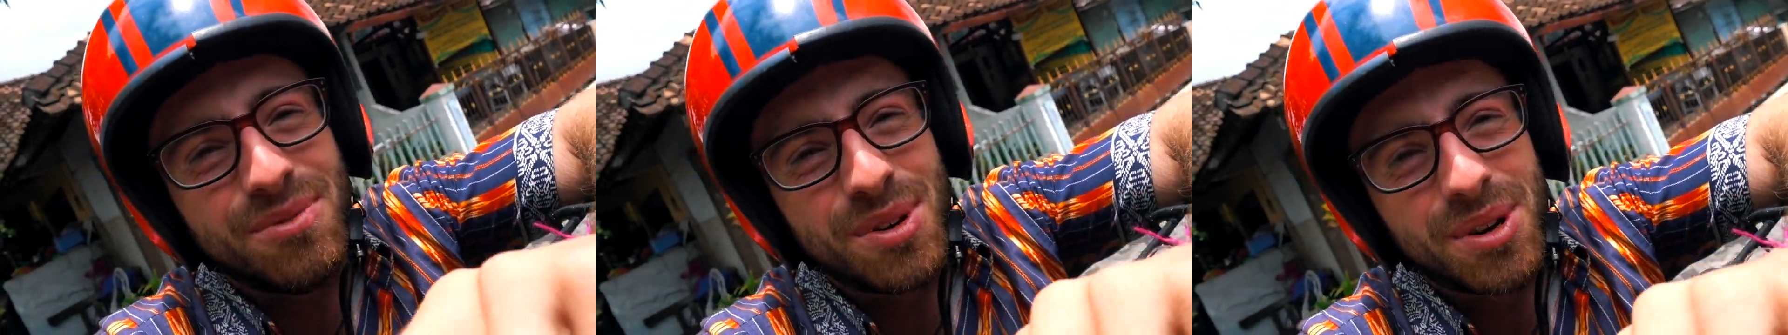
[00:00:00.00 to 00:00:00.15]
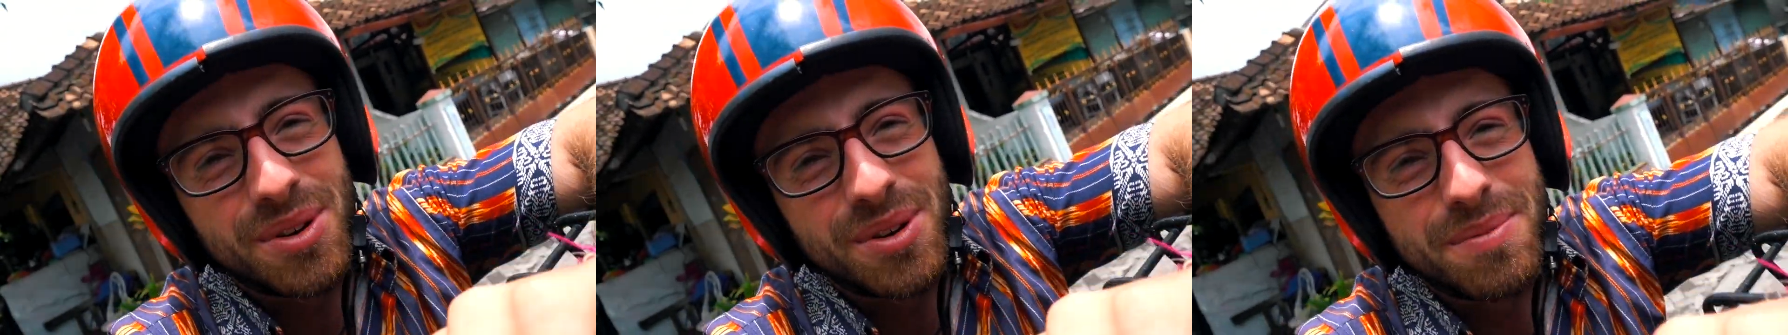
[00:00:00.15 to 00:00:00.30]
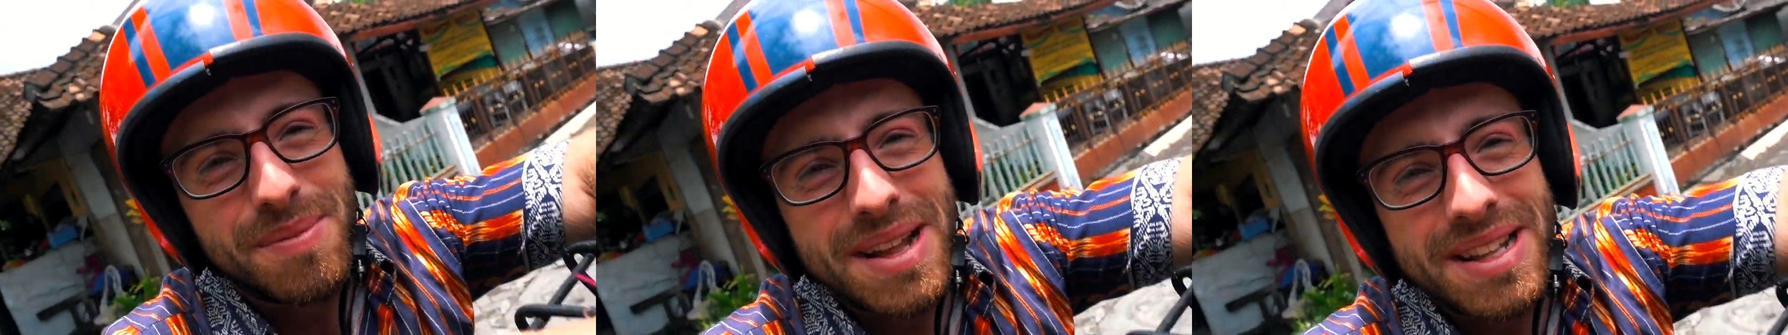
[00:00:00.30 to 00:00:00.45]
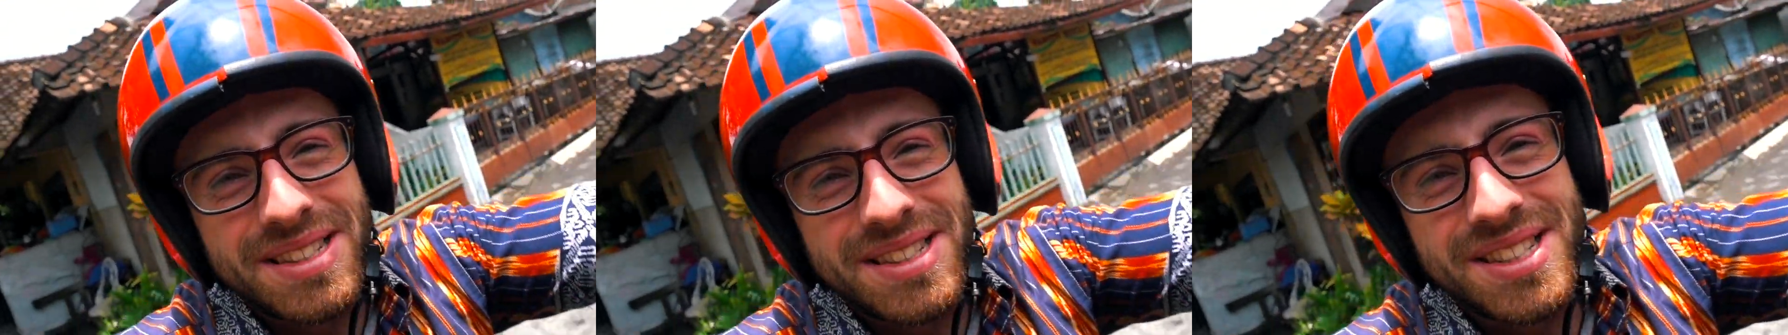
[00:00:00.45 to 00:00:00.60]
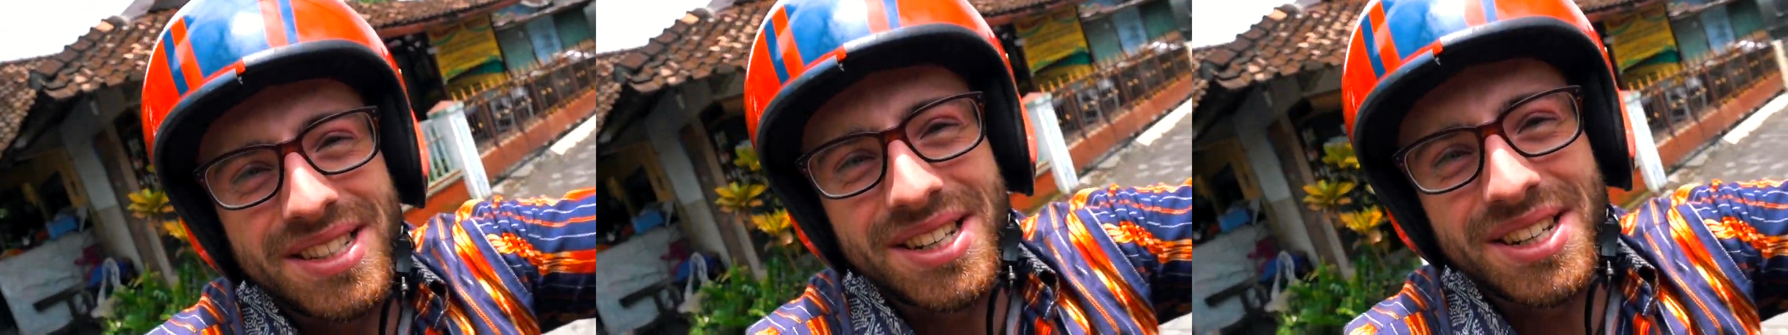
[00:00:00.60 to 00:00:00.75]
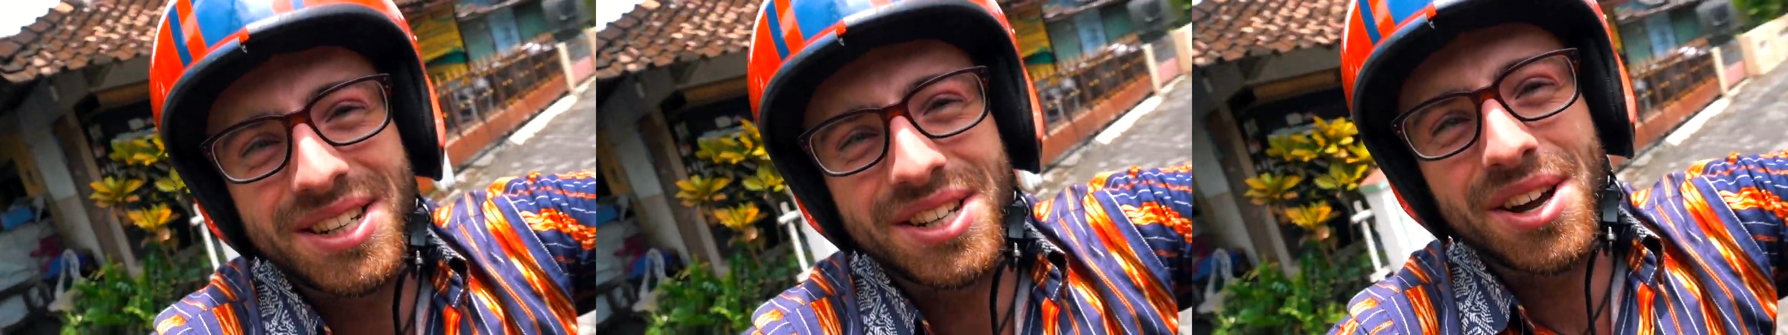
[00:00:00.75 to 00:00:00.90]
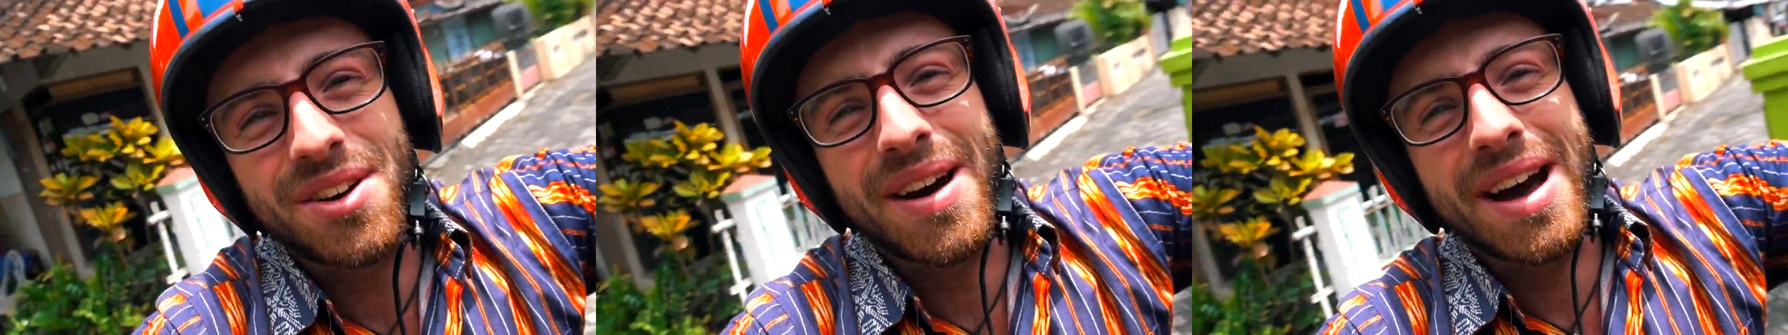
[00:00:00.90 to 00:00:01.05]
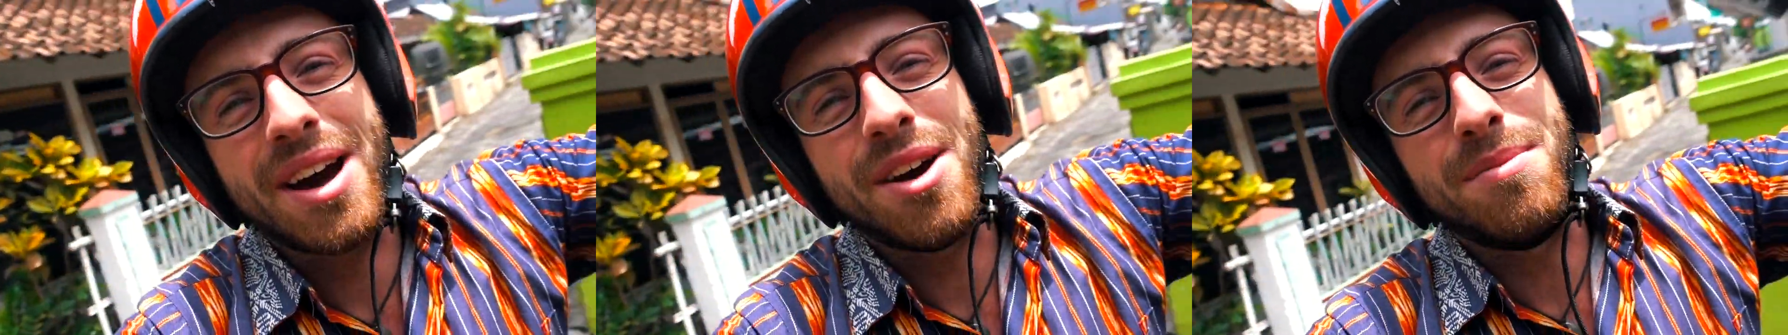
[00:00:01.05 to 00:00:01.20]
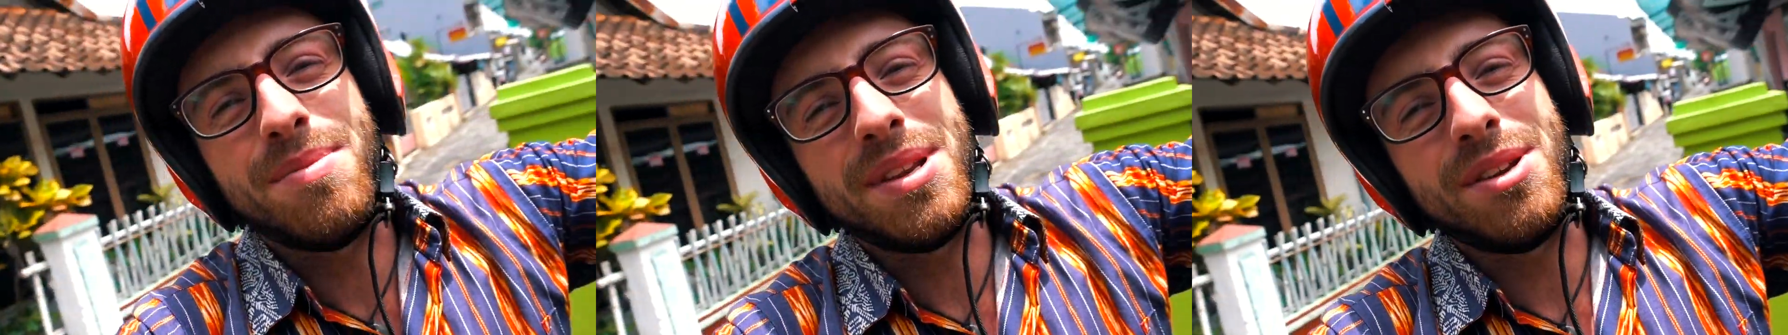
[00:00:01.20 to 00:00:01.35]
we were meant to go out,